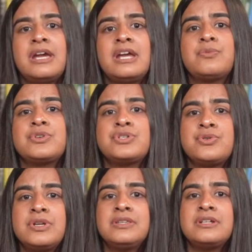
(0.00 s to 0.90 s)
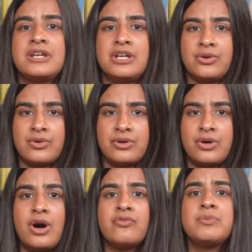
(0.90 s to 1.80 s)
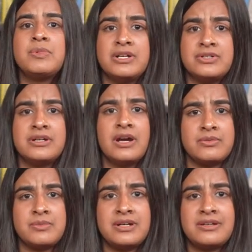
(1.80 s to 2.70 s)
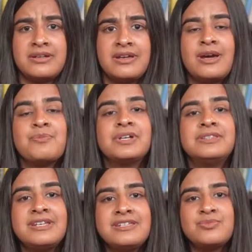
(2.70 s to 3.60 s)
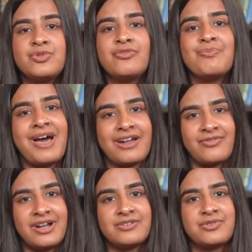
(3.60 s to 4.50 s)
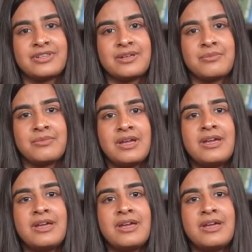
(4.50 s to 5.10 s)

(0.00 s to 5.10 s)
It was during the tenure of a military government, but this move backfired for them,